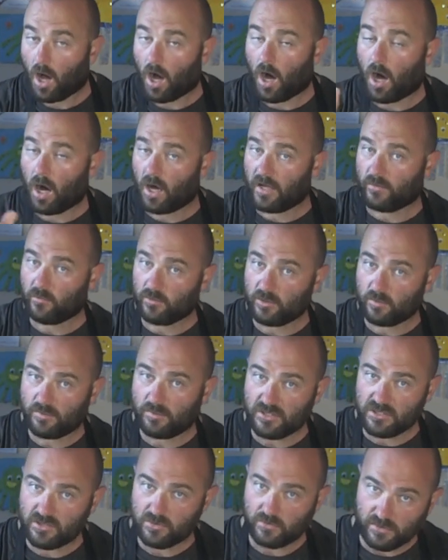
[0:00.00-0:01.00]
I will be
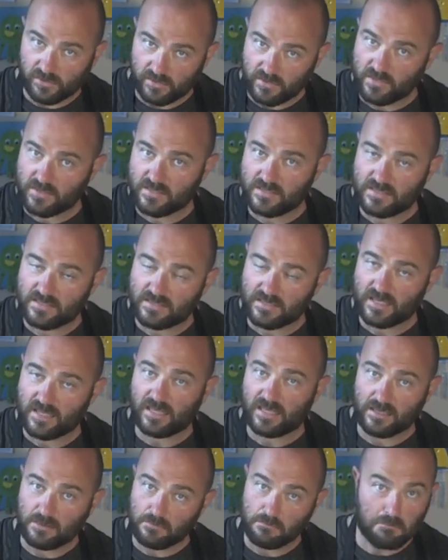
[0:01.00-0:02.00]
doing this
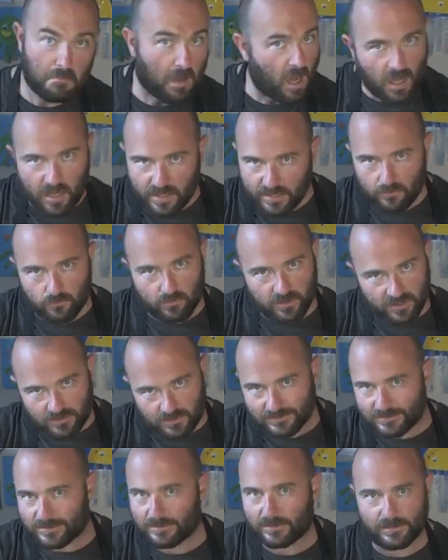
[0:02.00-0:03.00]
in my real
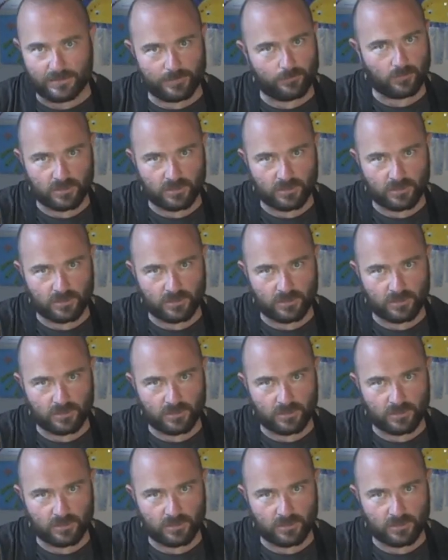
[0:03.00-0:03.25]
time,